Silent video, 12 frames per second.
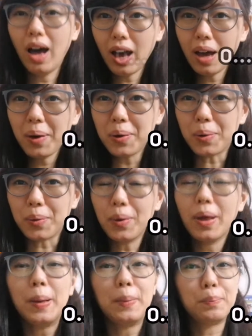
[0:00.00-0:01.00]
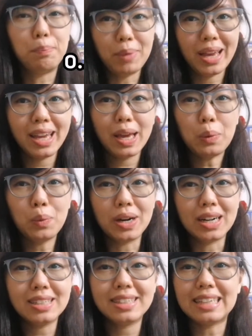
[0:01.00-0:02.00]
O, making
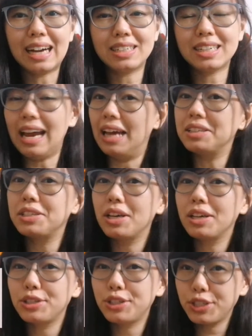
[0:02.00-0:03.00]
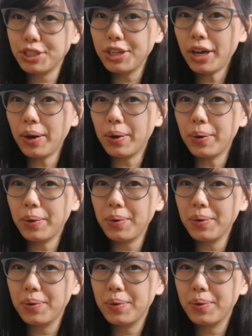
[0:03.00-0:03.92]
words such as snow,